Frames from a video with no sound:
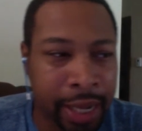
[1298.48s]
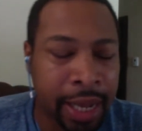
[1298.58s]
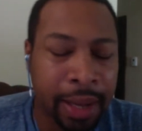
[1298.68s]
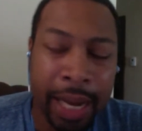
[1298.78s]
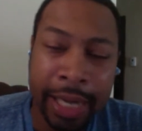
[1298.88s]

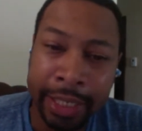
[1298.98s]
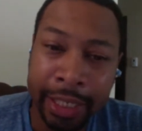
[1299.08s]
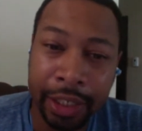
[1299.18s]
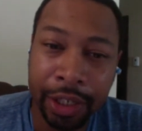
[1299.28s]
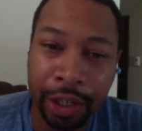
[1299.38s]
I
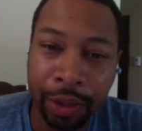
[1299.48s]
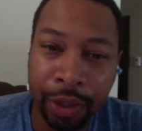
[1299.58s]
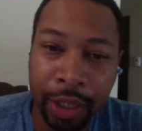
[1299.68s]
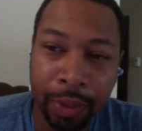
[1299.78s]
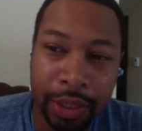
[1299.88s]
didn't know
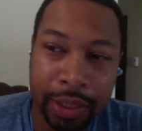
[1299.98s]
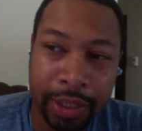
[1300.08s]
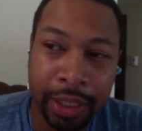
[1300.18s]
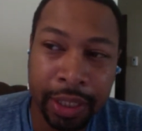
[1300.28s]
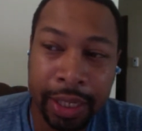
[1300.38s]
it was a
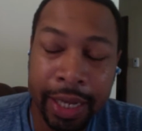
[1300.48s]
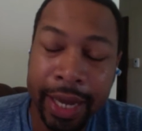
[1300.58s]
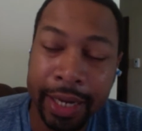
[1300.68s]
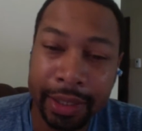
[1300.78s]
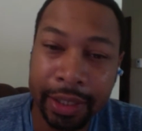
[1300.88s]
tenant. It
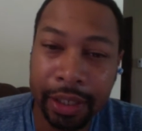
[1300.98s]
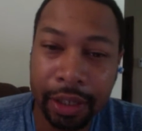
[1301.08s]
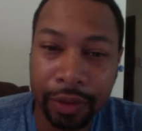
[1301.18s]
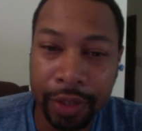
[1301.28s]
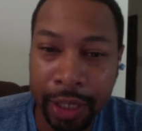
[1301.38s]
had a tenant
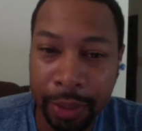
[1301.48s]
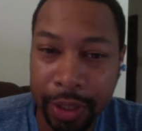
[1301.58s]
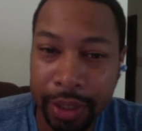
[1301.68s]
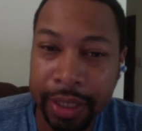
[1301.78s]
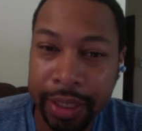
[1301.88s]
already. It was
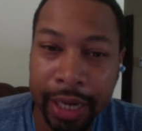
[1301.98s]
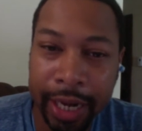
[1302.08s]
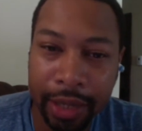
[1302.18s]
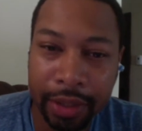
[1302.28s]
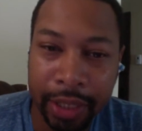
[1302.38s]
just selling a
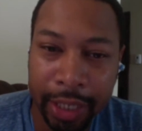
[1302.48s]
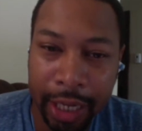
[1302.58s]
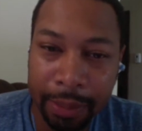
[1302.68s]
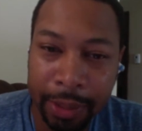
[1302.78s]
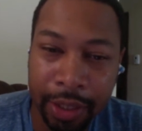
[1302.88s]
house. So I
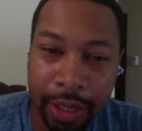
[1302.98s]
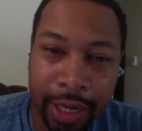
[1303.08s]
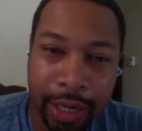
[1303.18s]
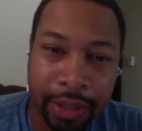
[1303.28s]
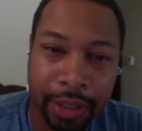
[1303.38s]
came and saw the
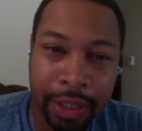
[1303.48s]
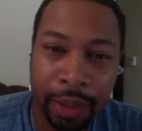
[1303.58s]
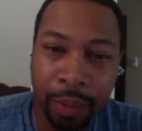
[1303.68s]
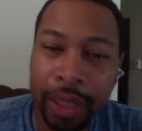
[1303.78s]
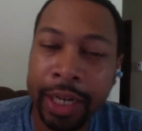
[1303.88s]
house, and
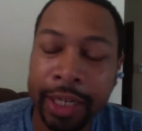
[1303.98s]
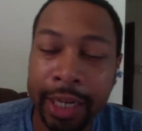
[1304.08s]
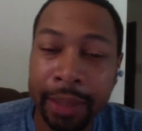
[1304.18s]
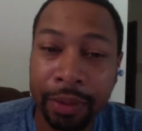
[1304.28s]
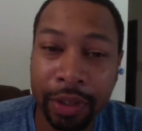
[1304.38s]
then one day I
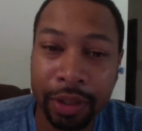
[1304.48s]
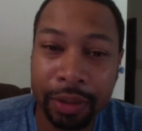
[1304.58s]
came one. to rent.